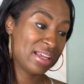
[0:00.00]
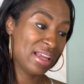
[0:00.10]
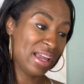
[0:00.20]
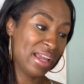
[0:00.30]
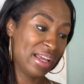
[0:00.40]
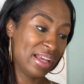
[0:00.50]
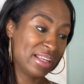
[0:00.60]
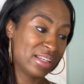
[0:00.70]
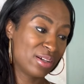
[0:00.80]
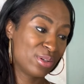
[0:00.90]

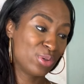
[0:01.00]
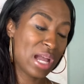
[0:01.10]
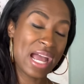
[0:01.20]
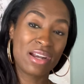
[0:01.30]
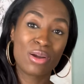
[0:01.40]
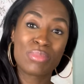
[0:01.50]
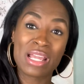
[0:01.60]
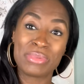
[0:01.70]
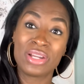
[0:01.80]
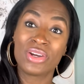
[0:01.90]
and who had her
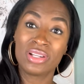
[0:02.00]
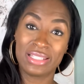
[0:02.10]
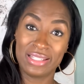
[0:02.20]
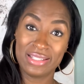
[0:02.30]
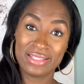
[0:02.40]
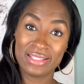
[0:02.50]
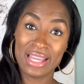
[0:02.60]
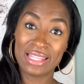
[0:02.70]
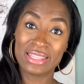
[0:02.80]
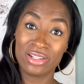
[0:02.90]
baby early
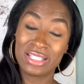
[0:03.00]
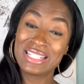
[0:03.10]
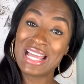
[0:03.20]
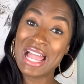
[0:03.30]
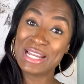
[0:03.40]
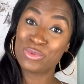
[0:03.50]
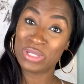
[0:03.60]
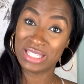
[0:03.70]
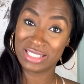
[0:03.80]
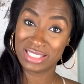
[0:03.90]
at 39
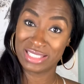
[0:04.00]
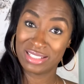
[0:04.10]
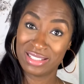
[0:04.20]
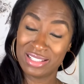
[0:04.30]
weeks.